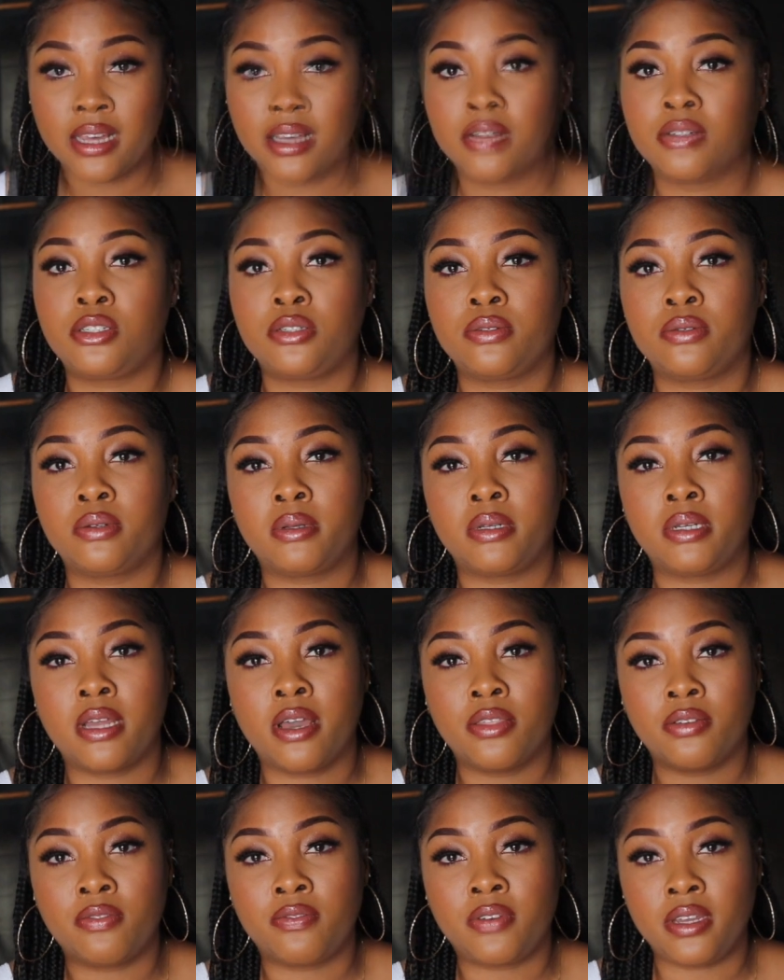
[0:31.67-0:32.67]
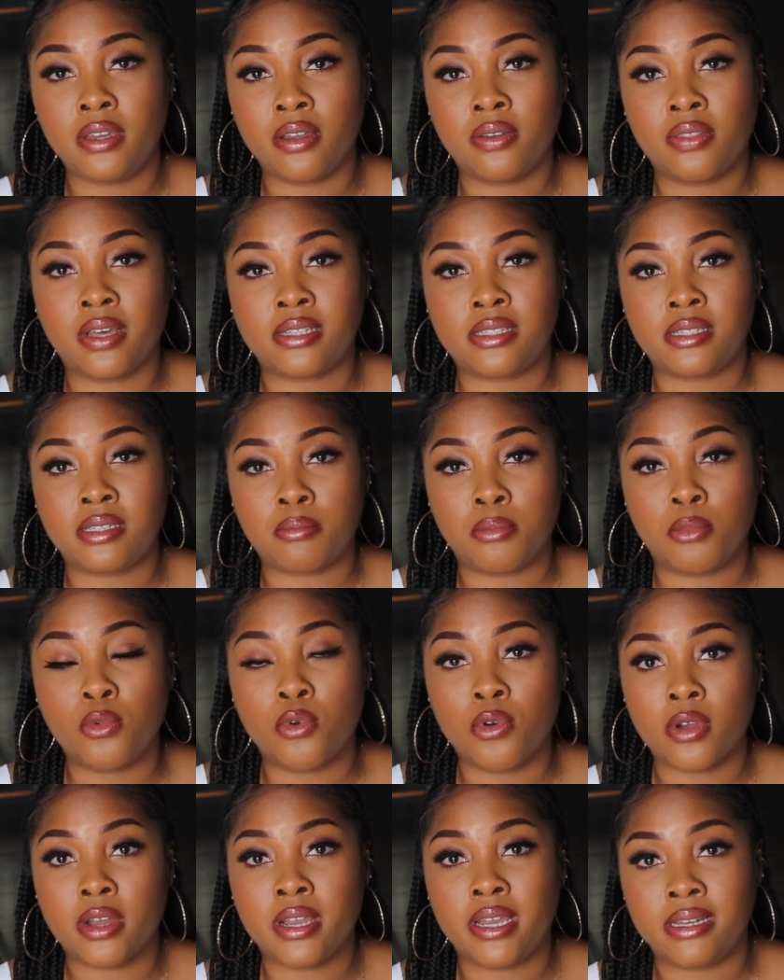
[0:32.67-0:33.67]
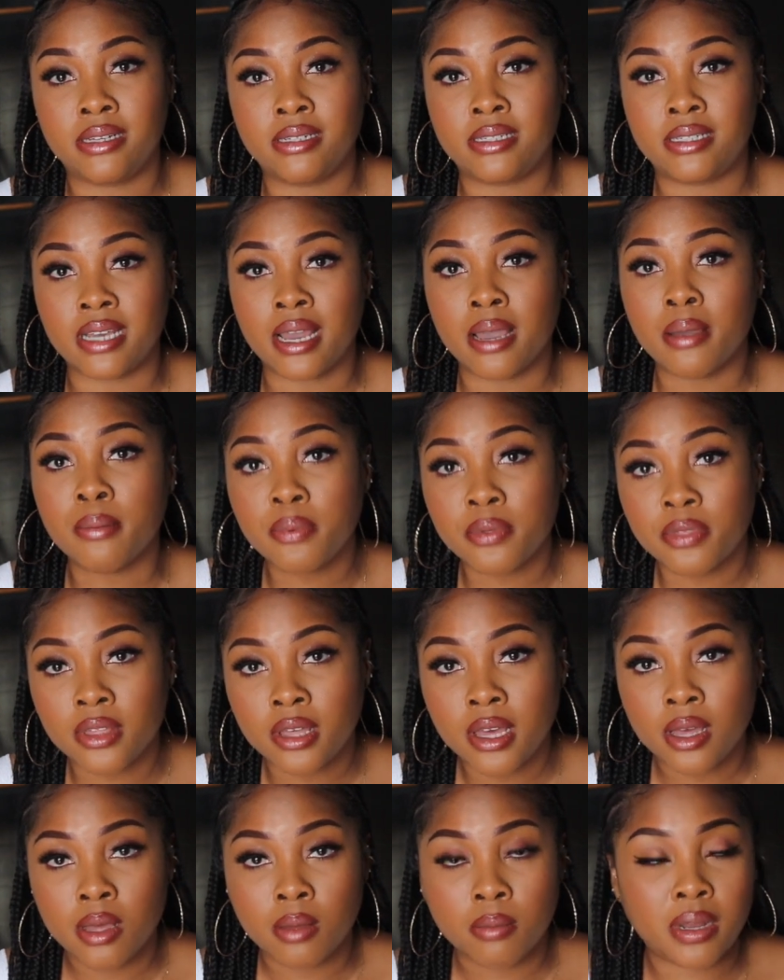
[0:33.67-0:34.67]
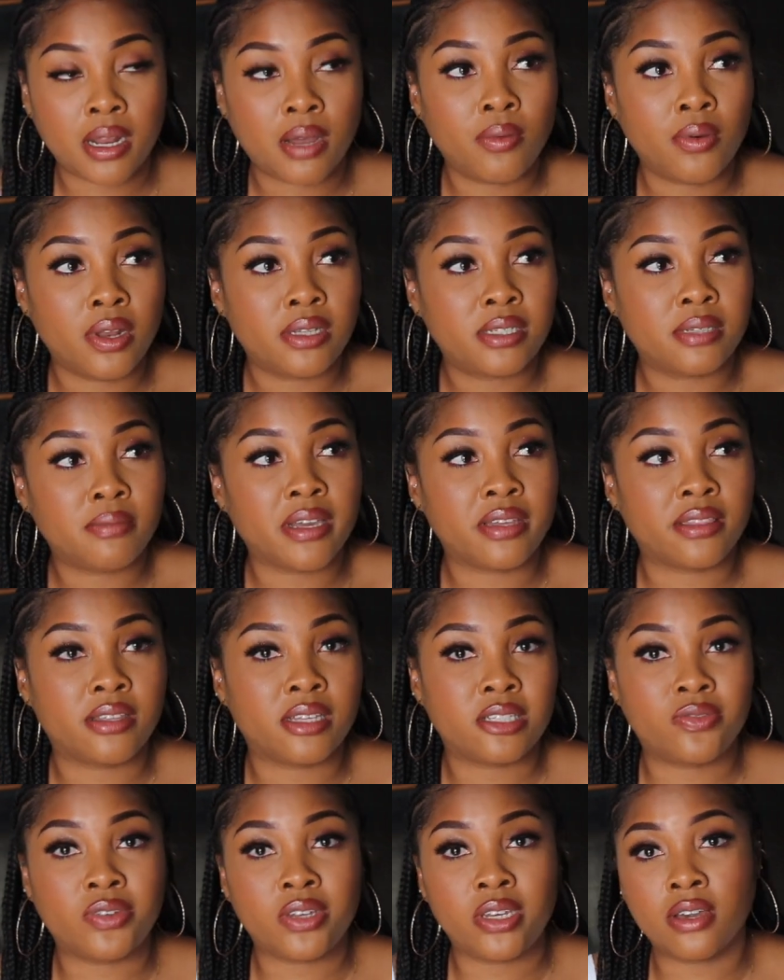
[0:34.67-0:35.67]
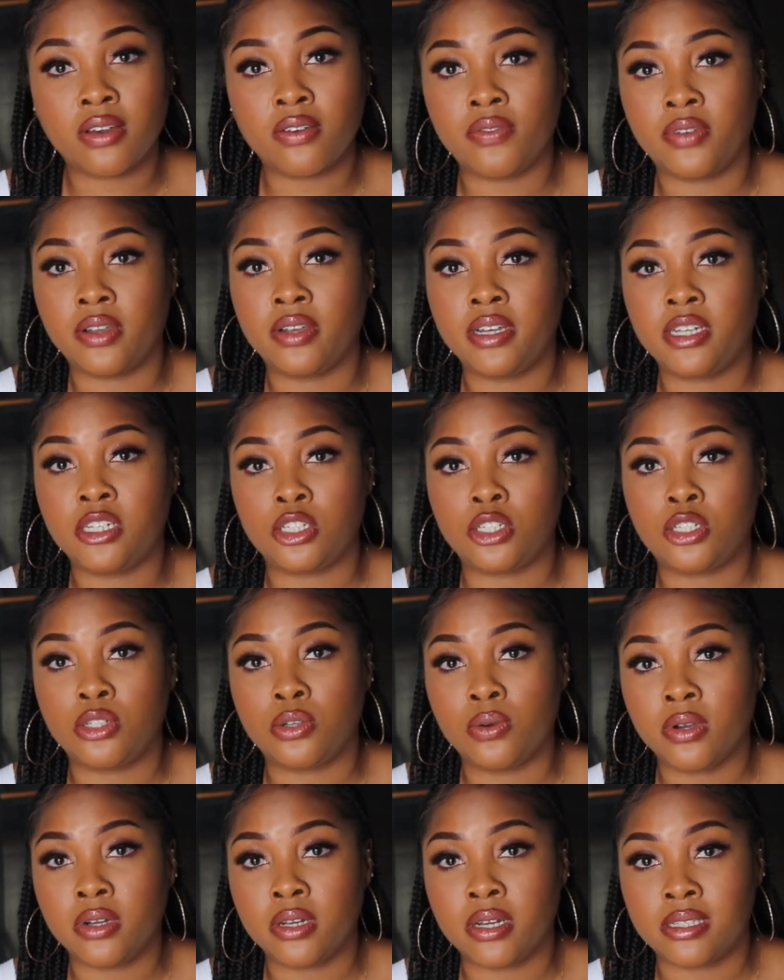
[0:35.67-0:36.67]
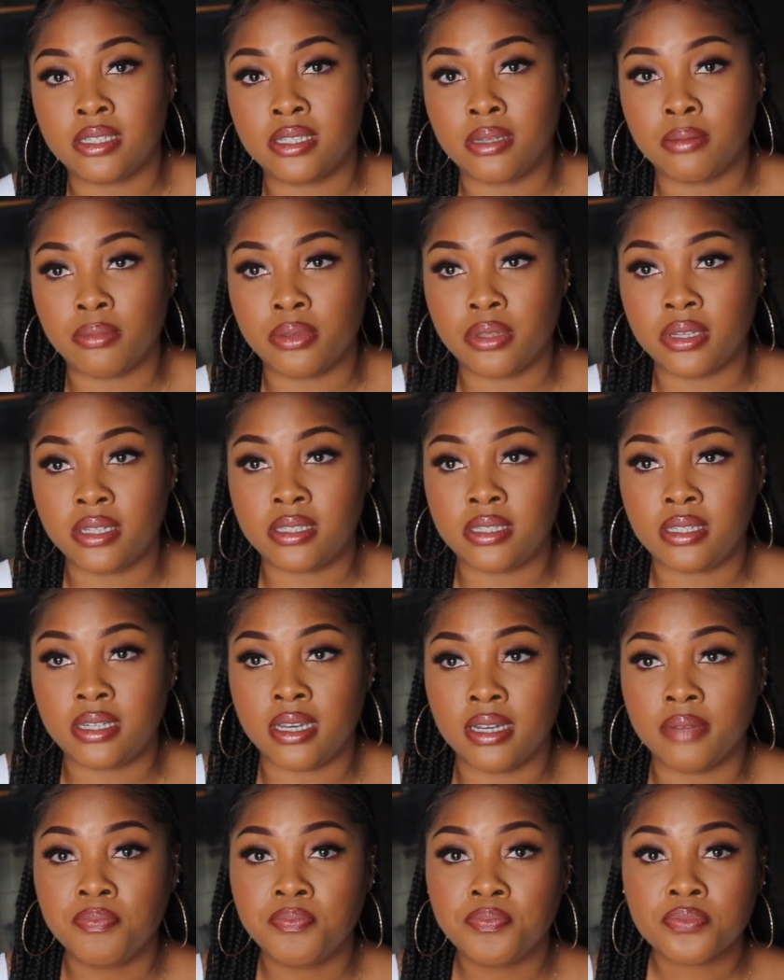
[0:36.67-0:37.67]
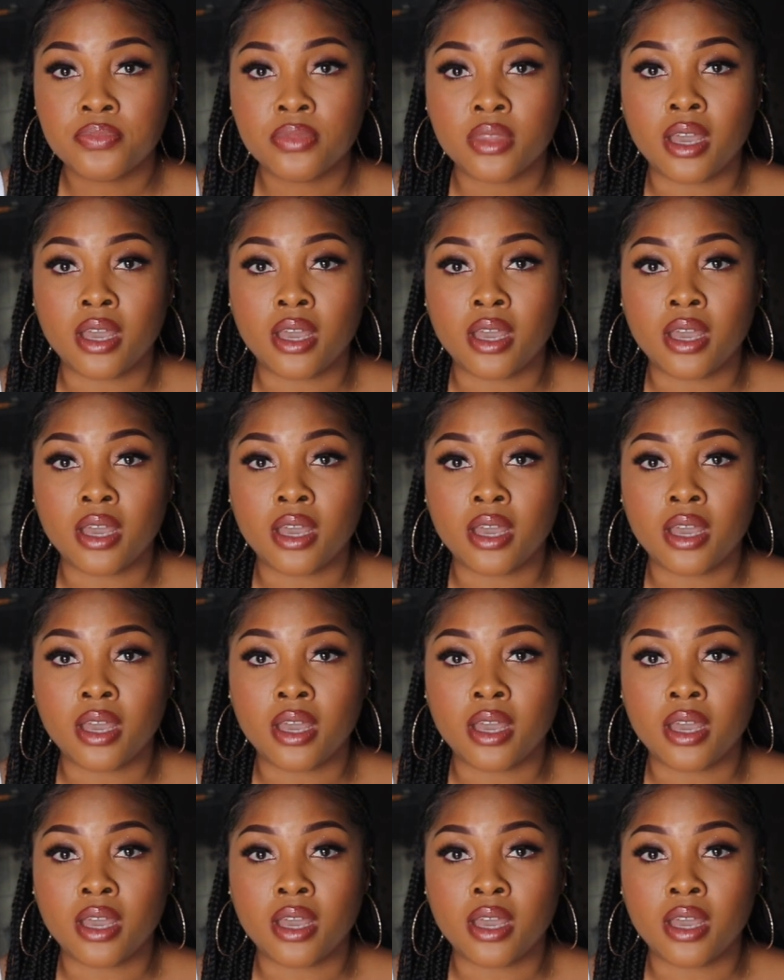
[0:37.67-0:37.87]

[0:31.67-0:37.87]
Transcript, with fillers: I'll do another video that's more in depth, but I wanted to make this video very short and simplistic.